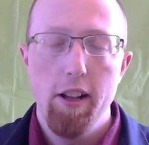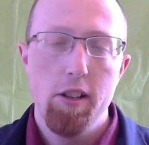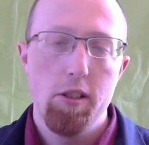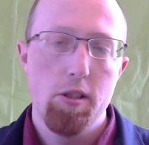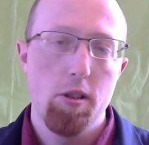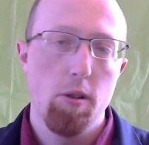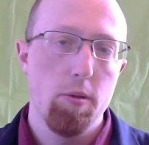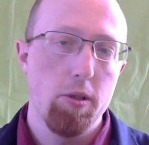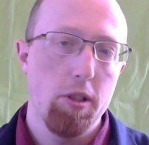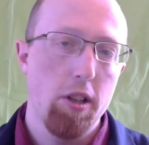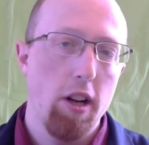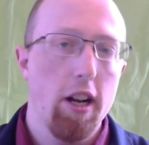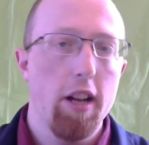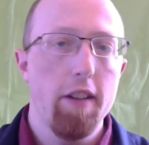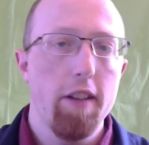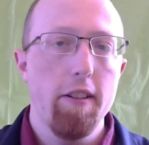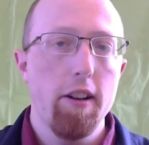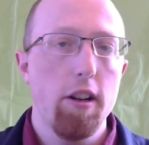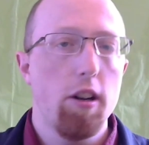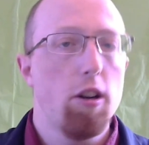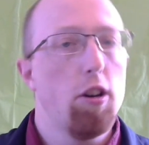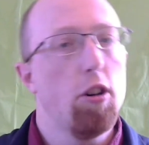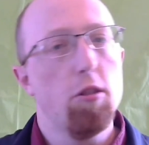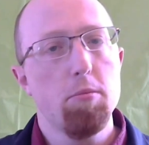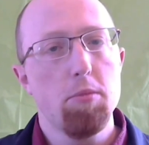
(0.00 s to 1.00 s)
So we're talking
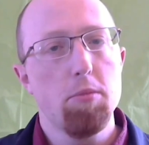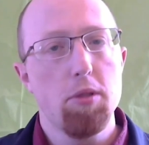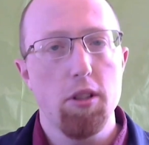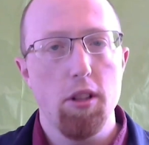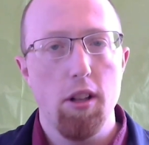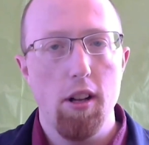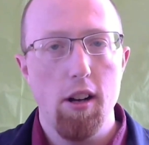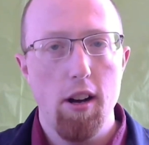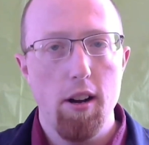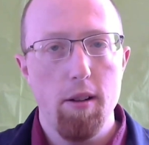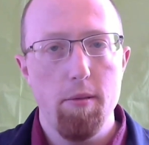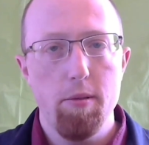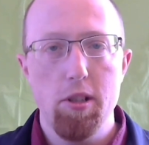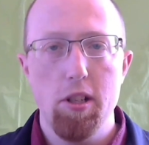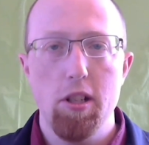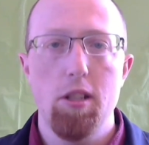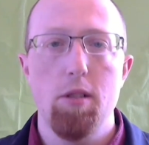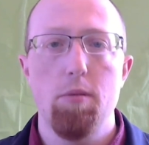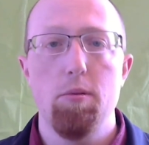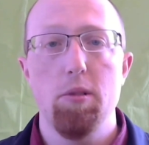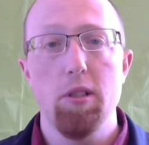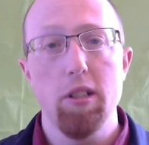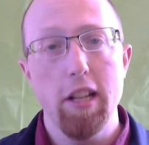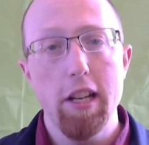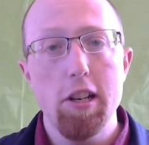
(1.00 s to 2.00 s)
about Ohm's law, which is a
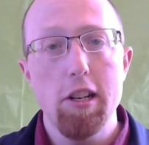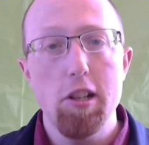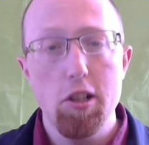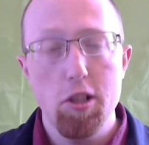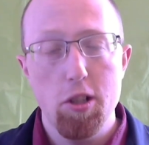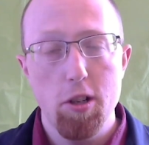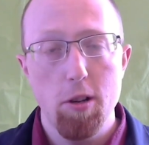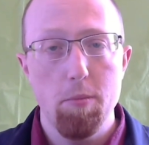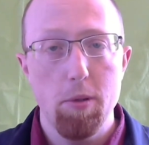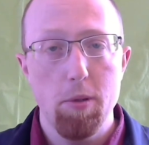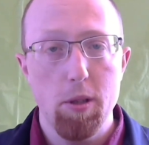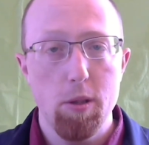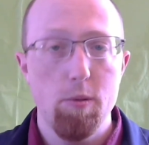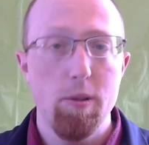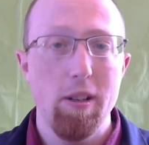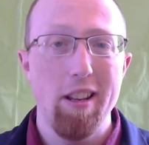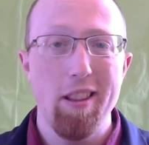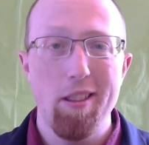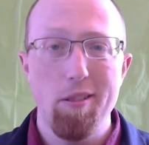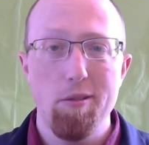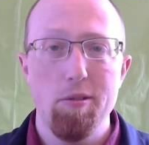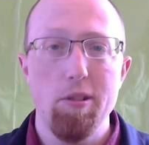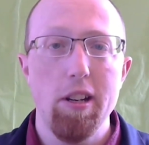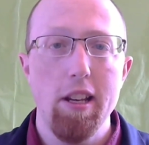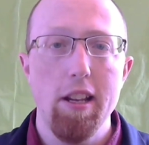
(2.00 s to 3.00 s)
relationship between
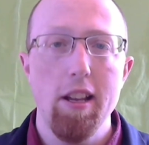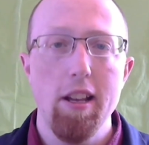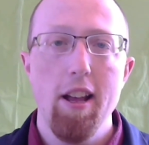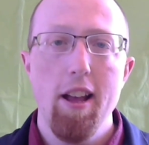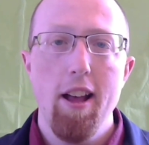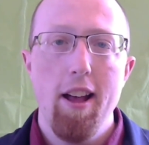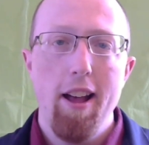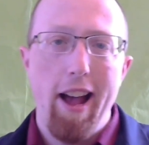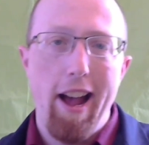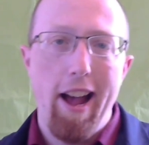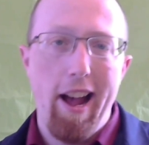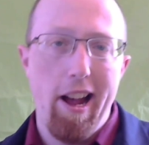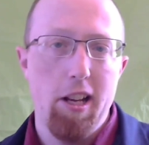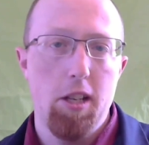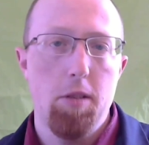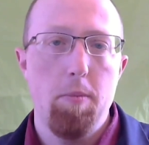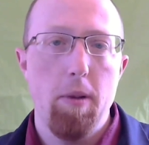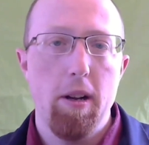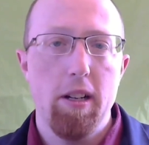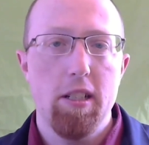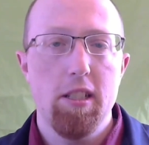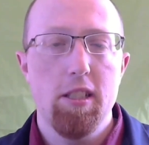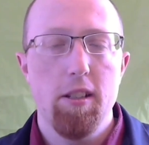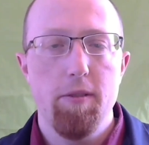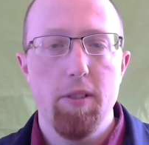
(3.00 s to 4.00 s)
three
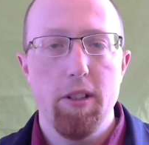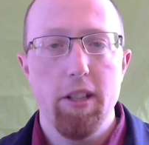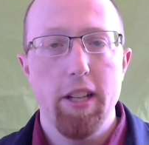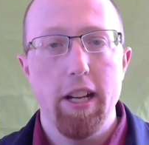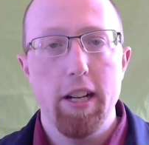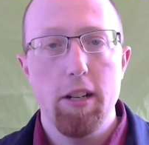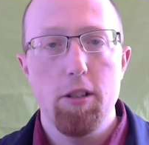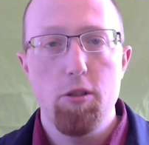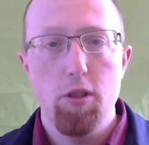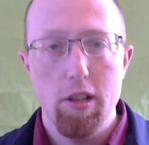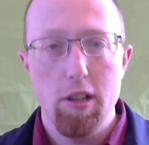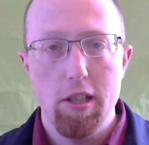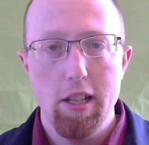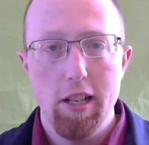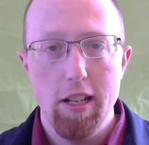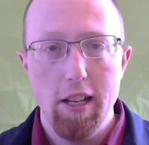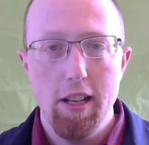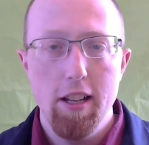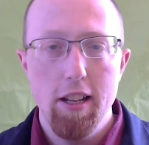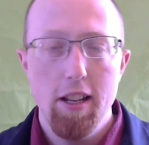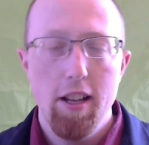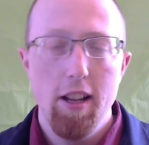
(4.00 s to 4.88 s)
aspects of electricity,